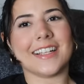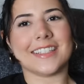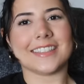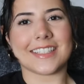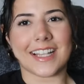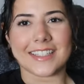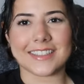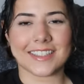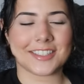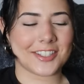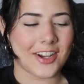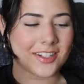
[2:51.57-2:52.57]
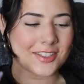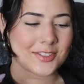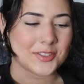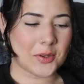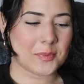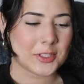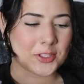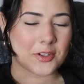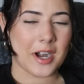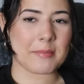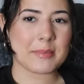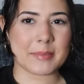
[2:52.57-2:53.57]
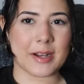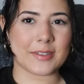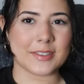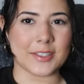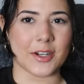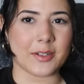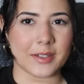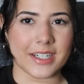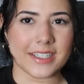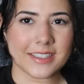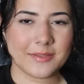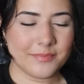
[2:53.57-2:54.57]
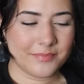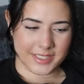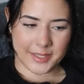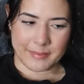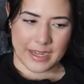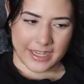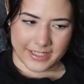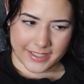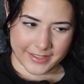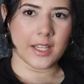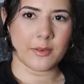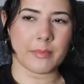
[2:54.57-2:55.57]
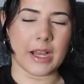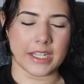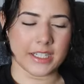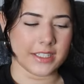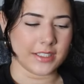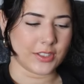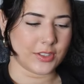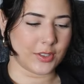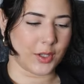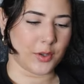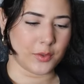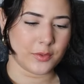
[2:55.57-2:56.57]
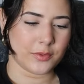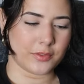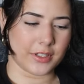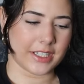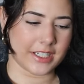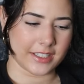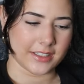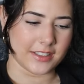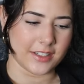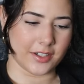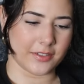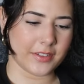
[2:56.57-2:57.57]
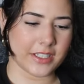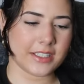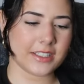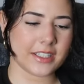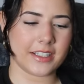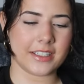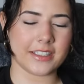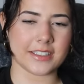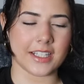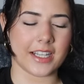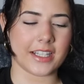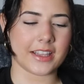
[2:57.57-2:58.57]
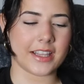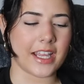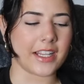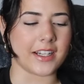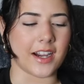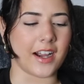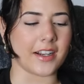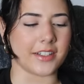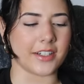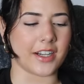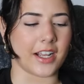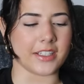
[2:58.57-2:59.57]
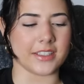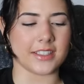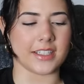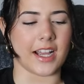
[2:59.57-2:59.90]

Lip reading: Santi's talking so much crap about Noah to Maya. Maya is so freaking nervous. He's like, thank God you're not into